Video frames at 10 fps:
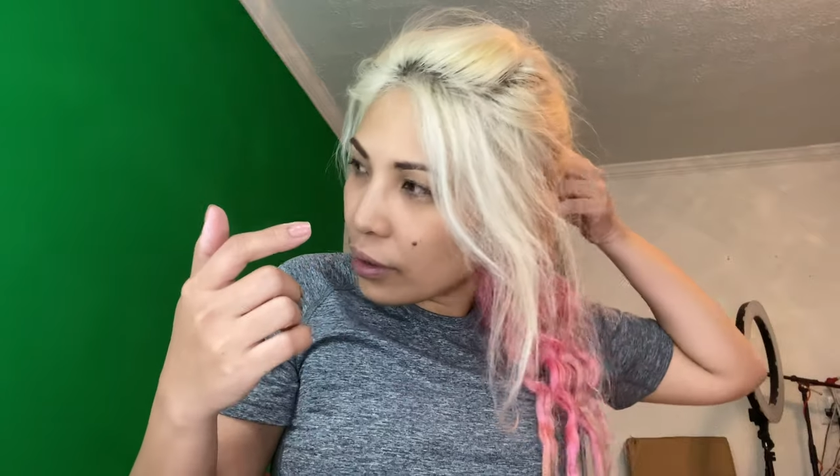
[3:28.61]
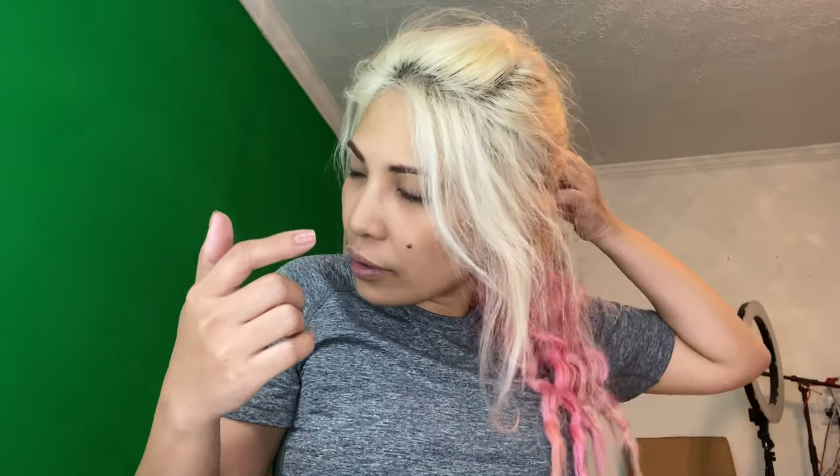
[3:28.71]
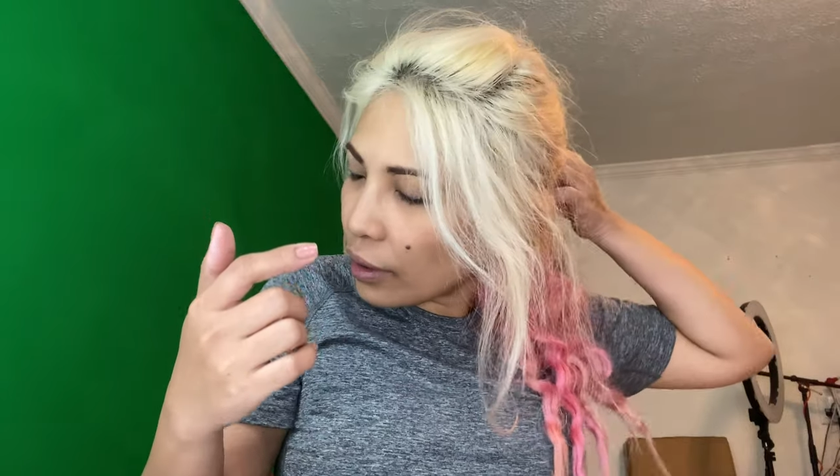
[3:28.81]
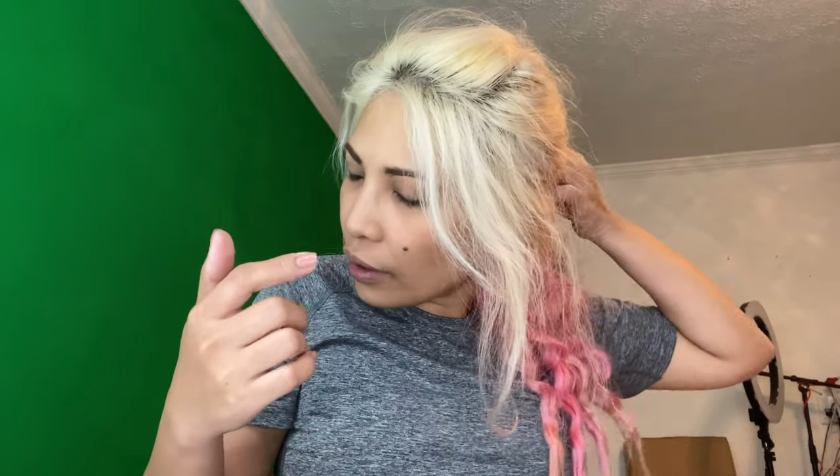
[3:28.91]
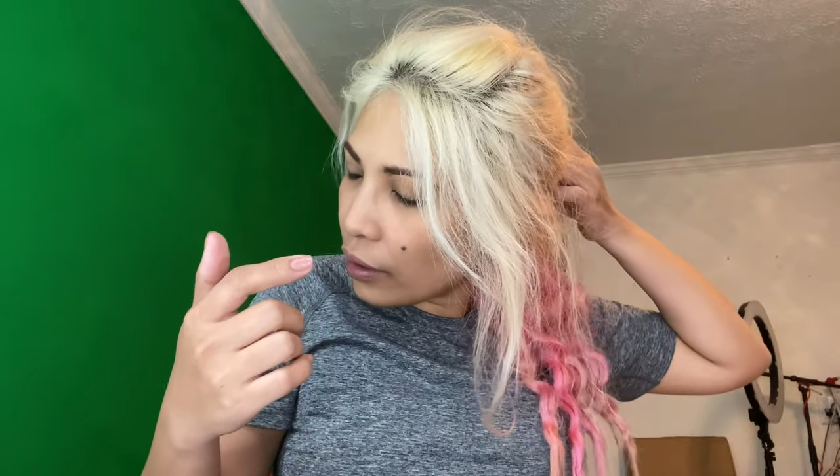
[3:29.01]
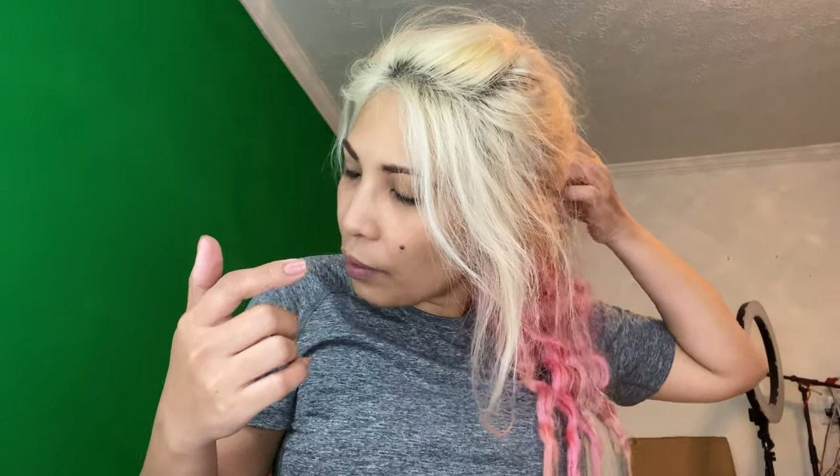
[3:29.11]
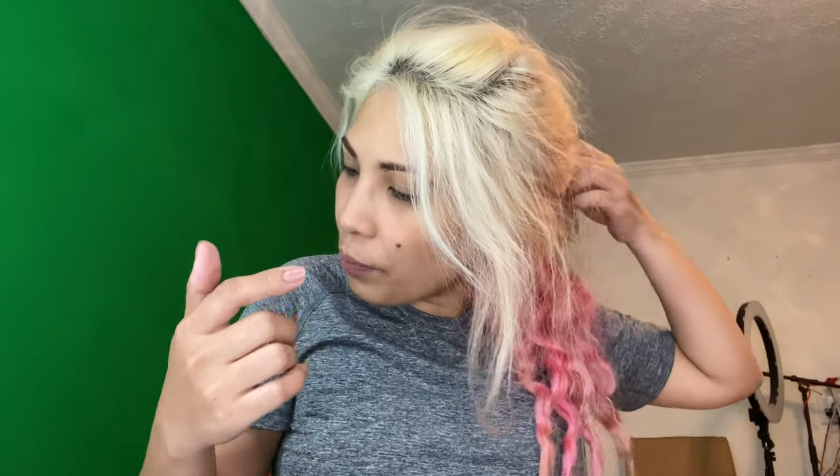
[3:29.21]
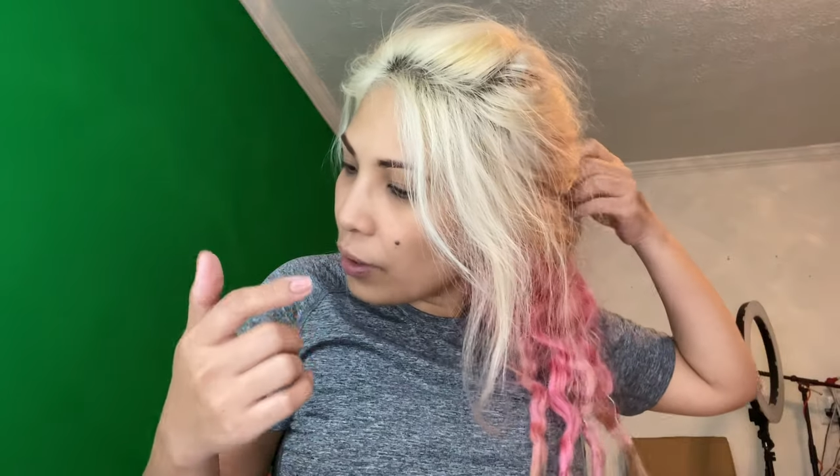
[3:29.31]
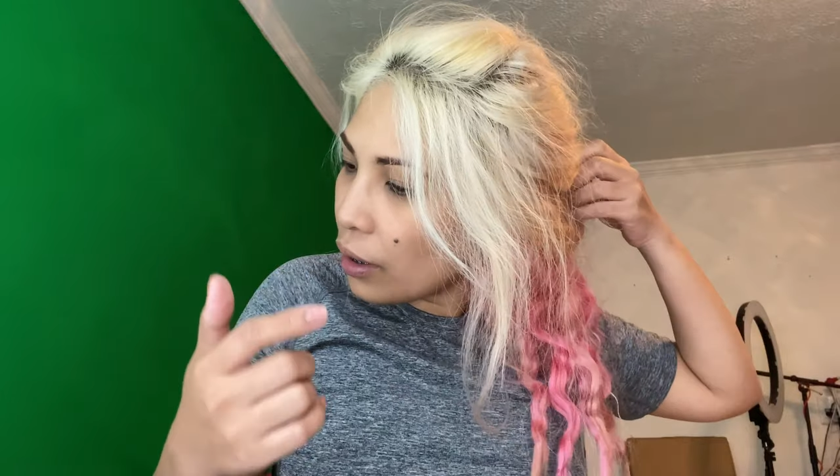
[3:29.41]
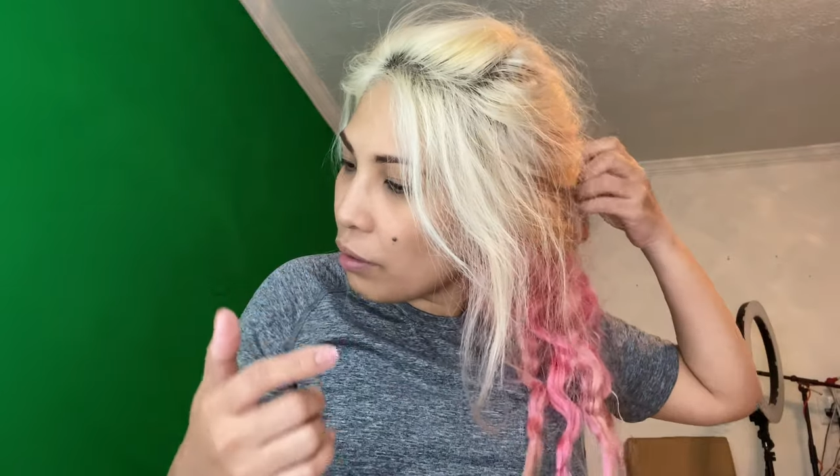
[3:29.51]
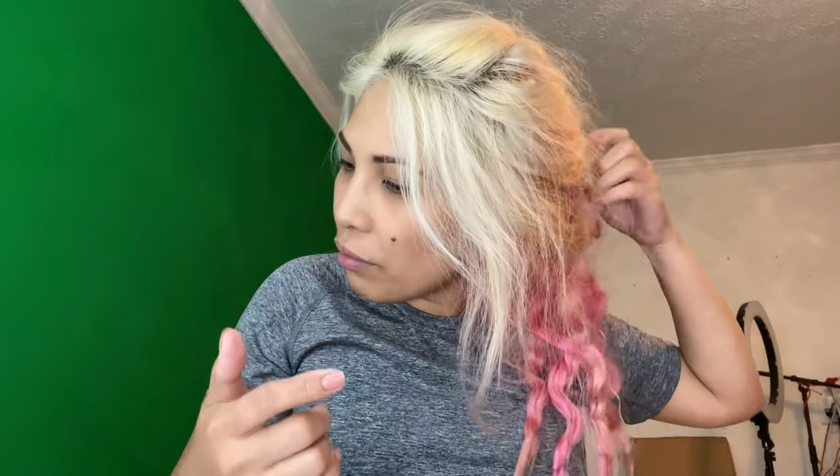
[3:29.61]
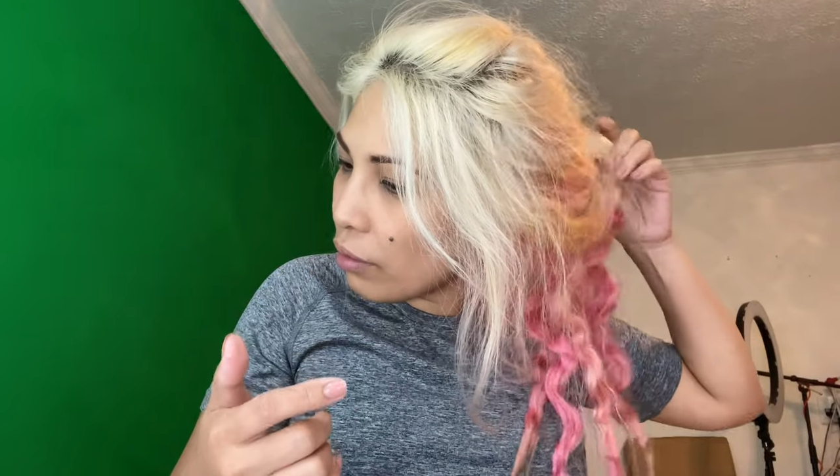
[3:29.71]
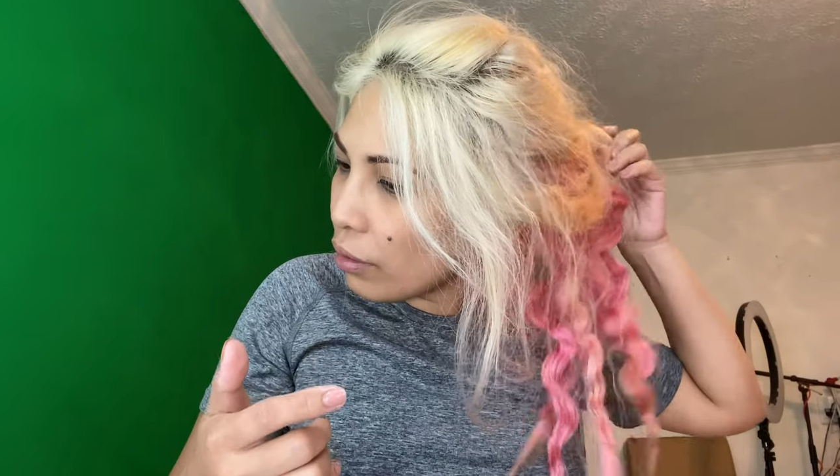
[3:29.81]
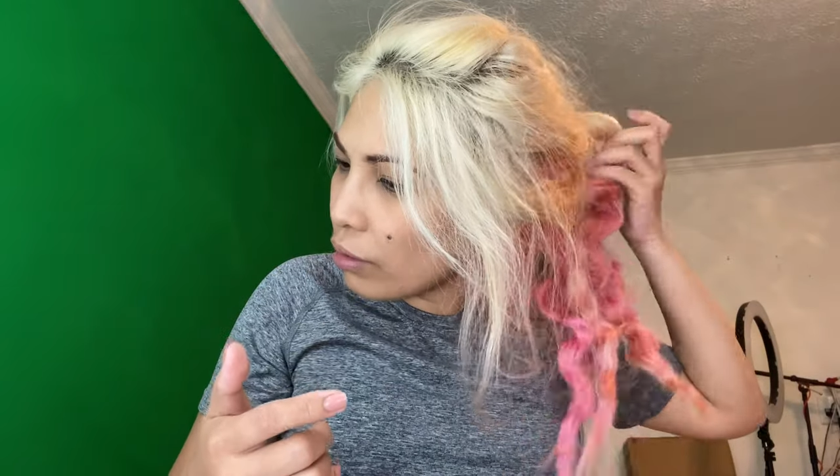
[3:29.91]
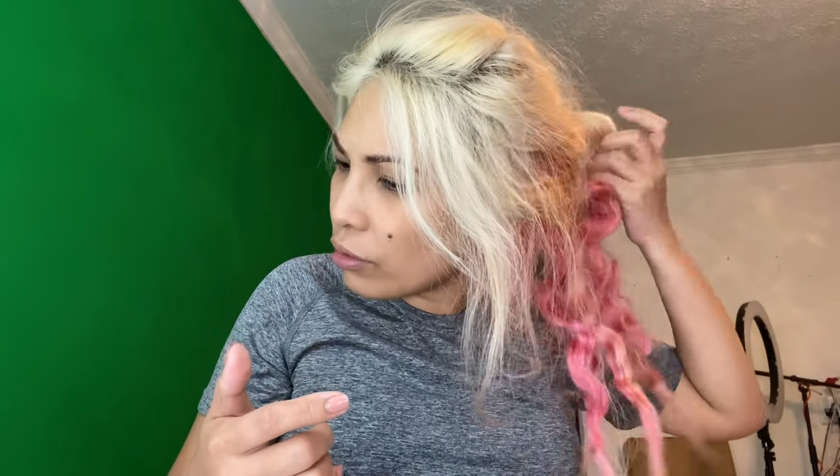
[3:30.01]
it tight up there.